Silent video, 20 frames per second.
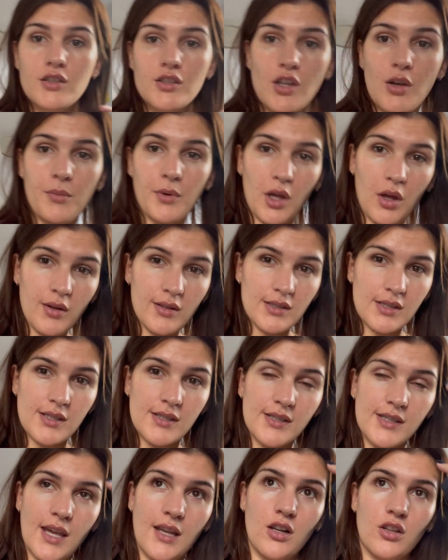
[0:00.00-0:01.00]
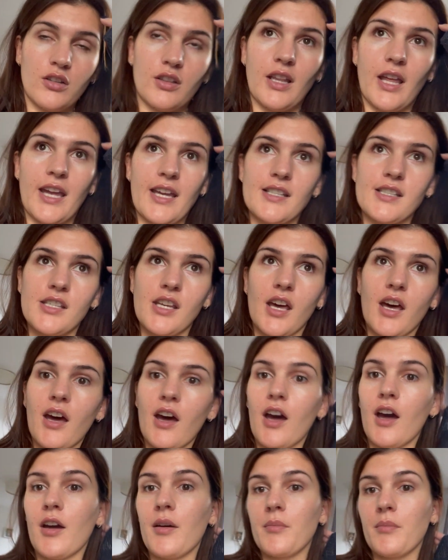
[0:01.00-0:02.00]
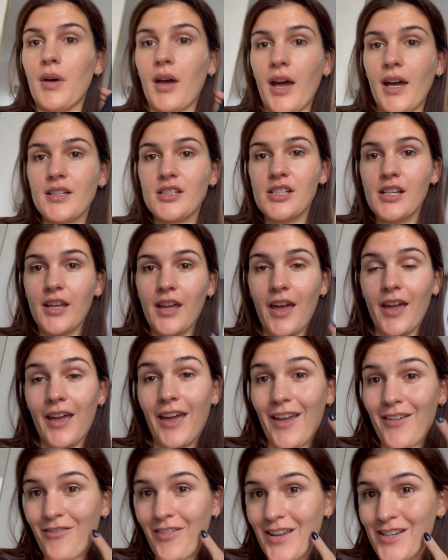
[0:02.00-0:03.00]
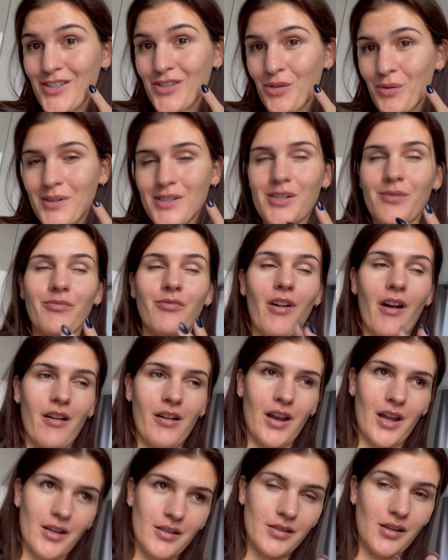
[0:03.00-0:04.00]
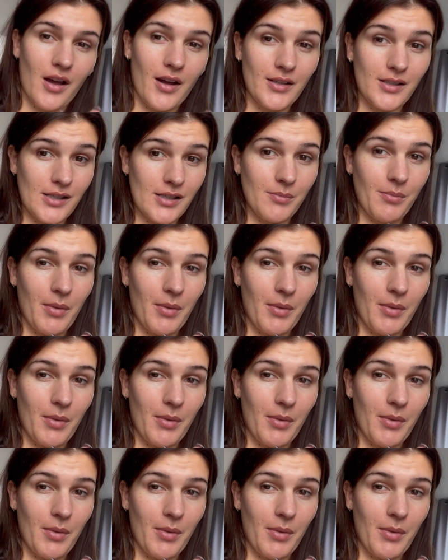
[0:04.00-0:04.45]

So I'm going to the salon later. I'm actually getting a facial, which I'm very excited